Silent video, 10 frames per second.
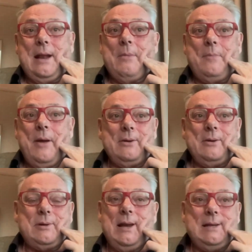My
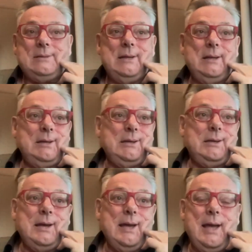parents were classic
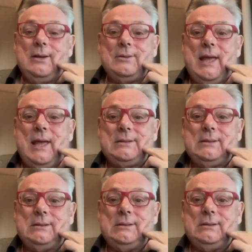
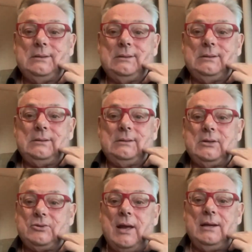Anglo-Saxon
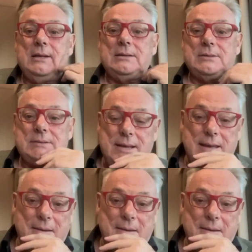Australians,